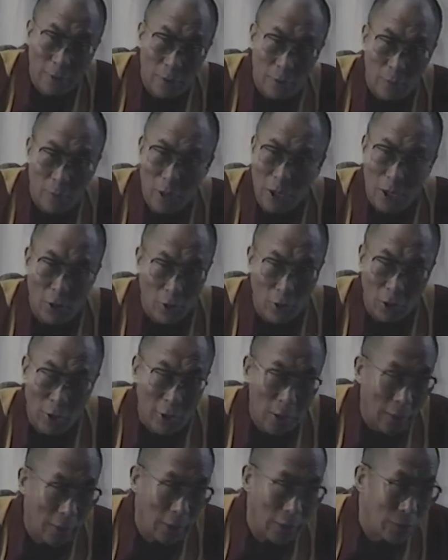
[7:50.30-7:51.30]
we are not
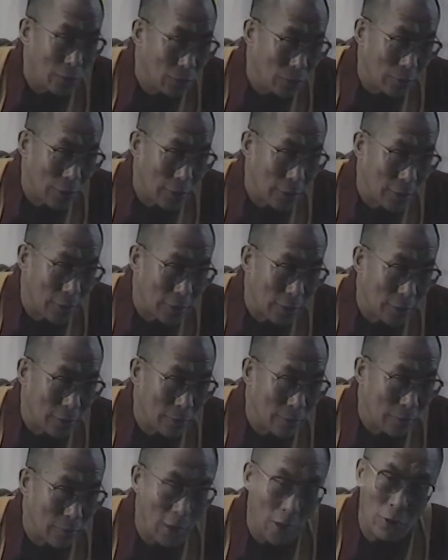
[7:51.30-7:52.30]
lacking education,
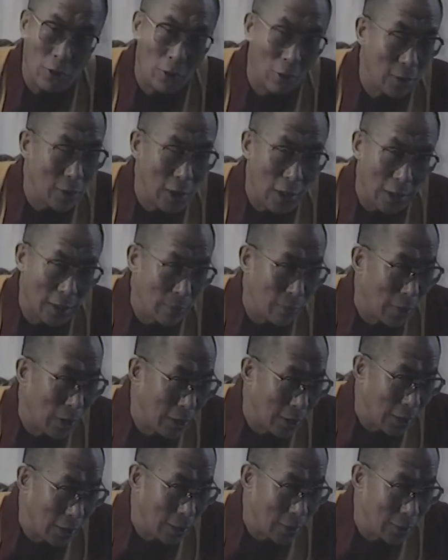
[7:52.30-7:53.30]
we are not lacking
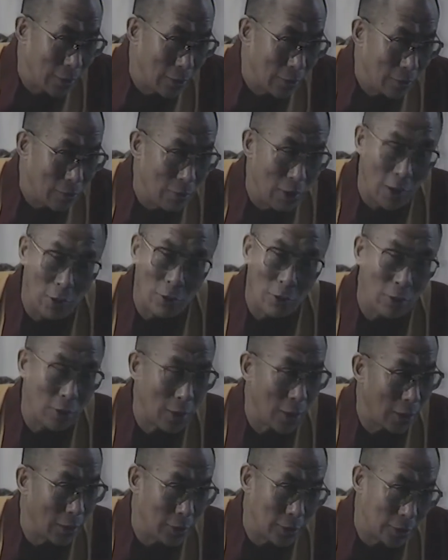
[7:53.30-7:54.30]
money, we are not
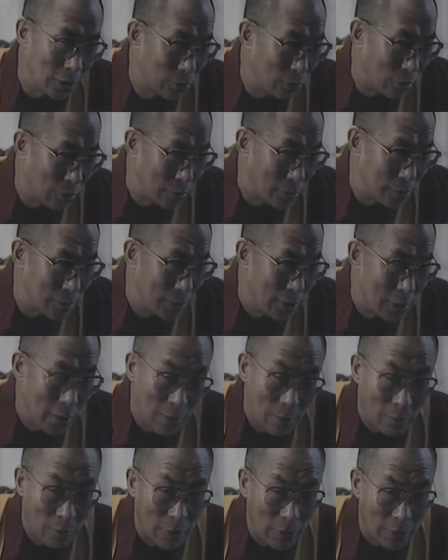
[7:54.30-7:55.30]
lacking resource,
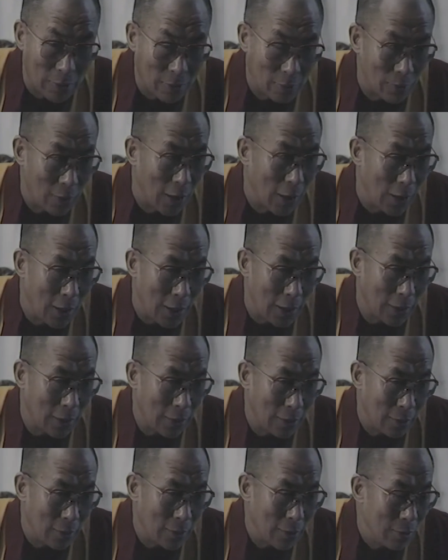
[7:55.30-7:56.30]
but we are
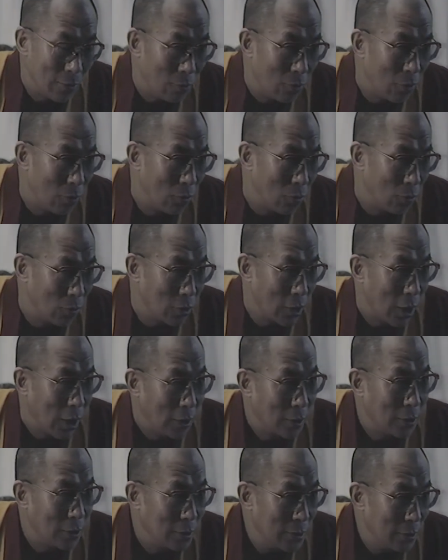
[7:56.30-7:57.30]
lacking a good heart.